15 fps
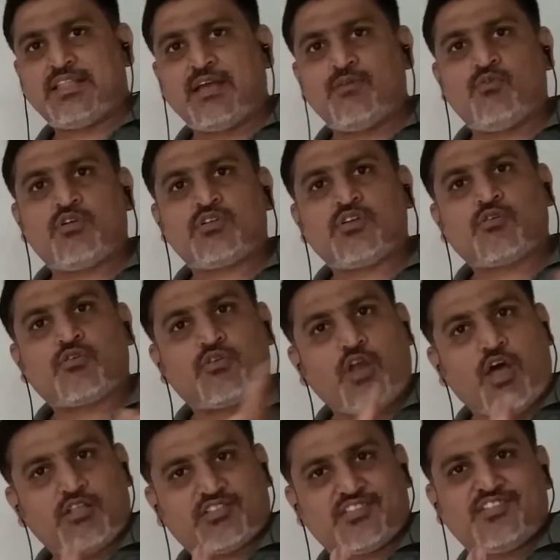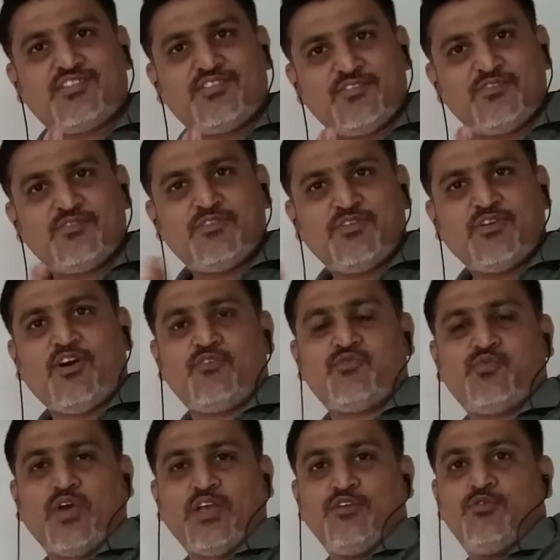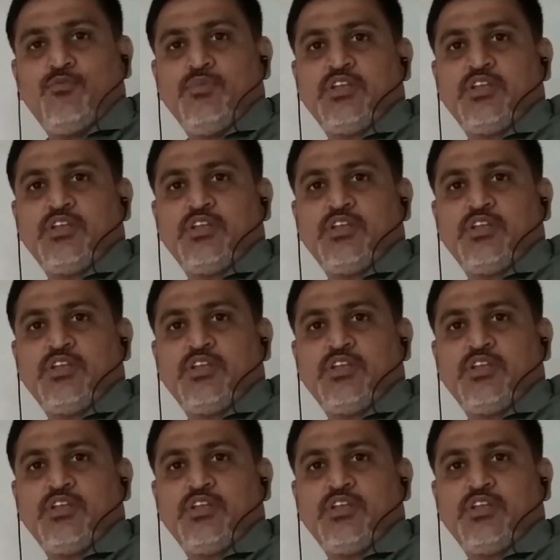I want a cloth of 5